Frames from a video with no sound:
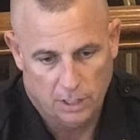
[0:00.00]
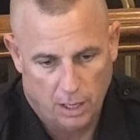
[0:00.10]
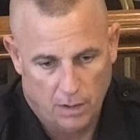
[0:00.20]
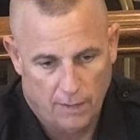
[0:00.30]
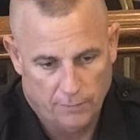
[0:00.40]

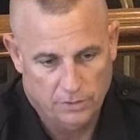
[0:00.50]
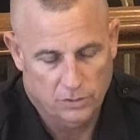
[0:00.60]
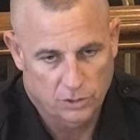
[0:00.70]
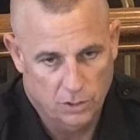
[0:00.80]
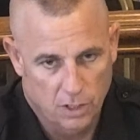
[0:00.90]
our
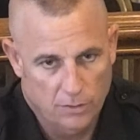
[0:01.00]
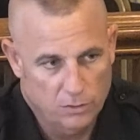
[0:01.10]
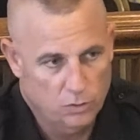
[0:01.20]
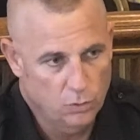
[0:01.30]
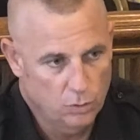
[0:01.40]
officers another
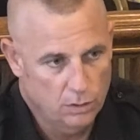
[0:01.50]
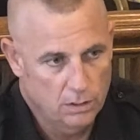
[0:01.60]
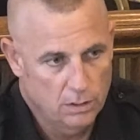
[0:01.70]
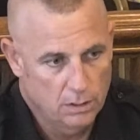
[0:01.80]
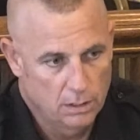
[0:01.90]

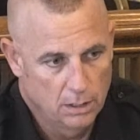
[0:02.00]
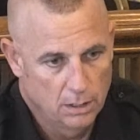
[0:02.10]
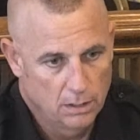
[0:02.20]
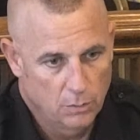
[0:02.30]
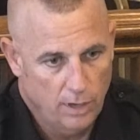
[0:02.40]
tool
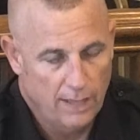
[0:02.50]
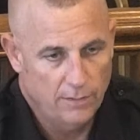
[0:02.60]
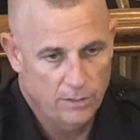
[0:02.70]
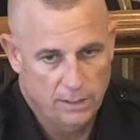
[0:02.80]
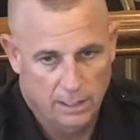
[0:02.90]

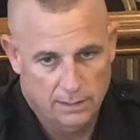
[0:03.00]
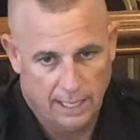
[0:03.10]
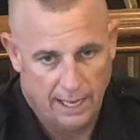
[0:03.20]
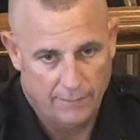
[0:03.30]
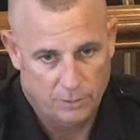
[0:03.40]
rather than
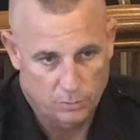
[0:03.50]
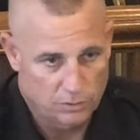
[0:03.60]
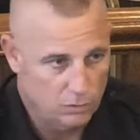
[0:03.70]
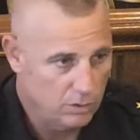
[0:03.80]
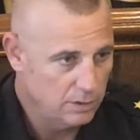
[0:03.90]
to have to
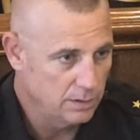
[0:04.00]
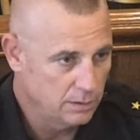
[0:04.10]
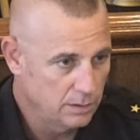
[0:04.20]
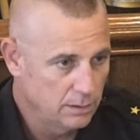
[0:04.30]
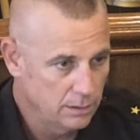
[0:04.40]
resort
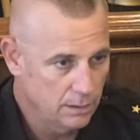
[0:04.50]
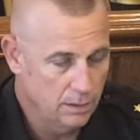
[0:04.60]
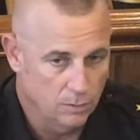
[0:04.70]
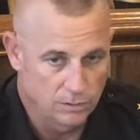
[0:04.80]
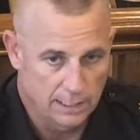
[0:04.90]
to,
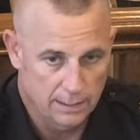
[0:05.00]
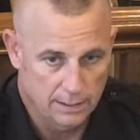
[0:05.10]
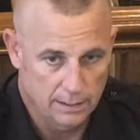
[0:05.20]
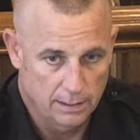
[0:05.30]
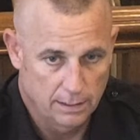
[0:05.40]
you know,
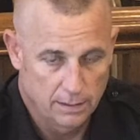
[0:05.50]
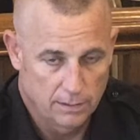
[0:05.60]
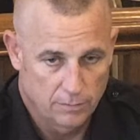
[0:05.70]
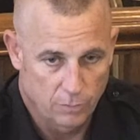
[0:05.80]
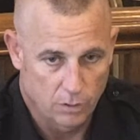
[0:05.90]
deadly
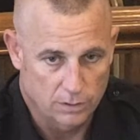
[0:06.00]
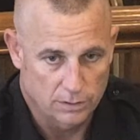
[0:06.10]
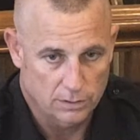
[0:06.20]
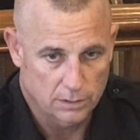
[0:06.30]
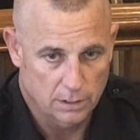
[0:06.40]

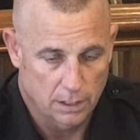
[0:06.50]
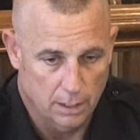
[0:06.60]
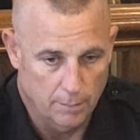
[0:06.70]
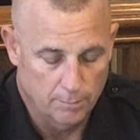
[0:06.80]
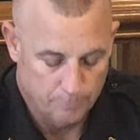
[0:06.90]
force.
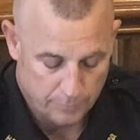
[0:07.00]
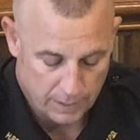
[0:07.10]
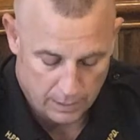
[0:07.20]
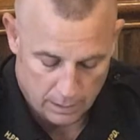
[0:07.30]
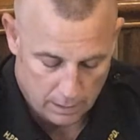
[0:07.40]
Um,
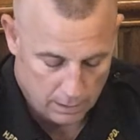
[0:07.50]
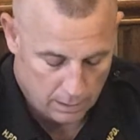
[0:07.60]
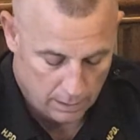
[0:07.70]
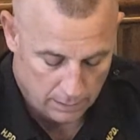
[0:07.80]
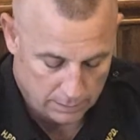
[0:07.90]

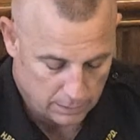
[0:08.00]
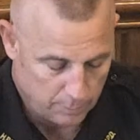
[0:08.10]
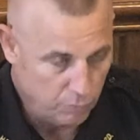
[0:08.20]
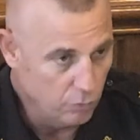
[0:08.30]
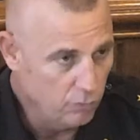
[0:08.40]
it's uh,
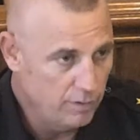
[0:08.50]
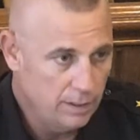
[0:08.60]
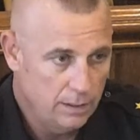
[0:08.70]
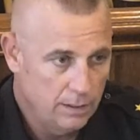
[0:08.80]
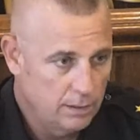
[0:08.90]

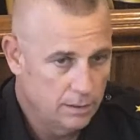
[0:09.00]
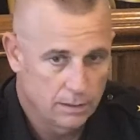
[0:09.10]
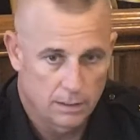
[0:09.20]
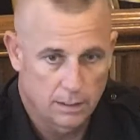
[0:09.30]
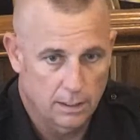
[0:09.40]
proven
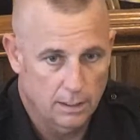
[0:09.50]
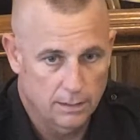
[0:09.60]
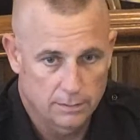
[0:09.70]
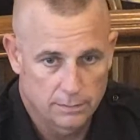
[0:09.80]
uh,